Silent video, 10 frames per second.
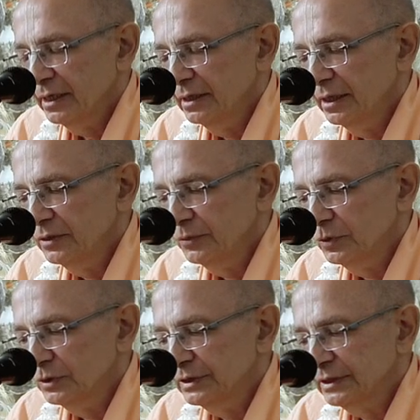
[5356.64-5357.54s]
In other
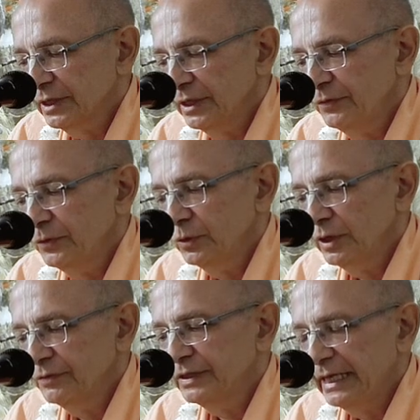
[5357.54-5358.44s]
words, if you
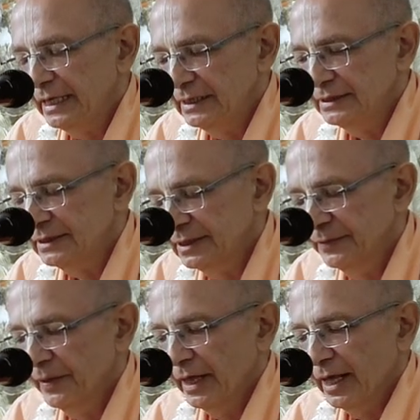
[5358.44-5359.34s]
have taste,
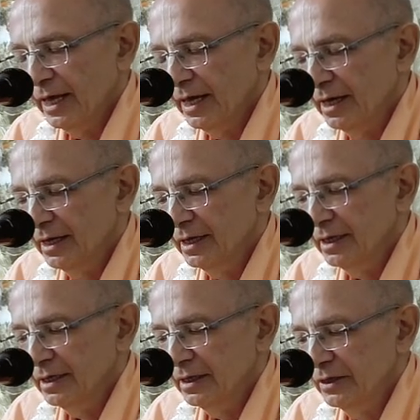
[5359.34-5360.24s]
uh,
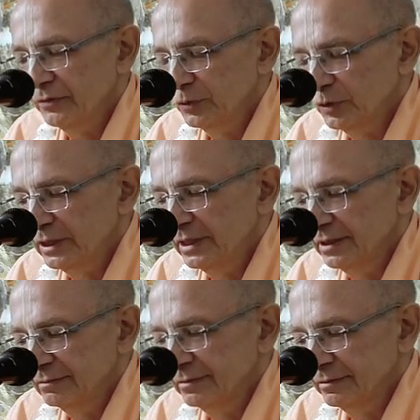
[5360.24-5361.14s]
if you
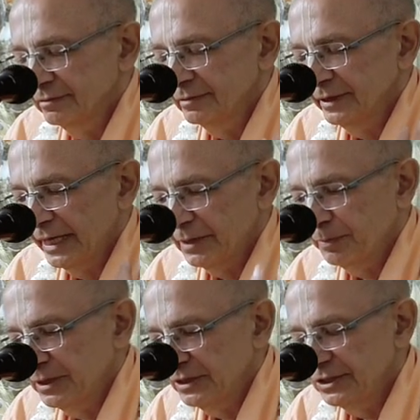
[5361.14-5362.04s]
really like
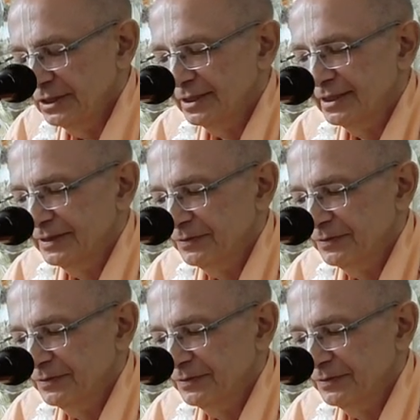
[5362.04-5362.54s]
preaching,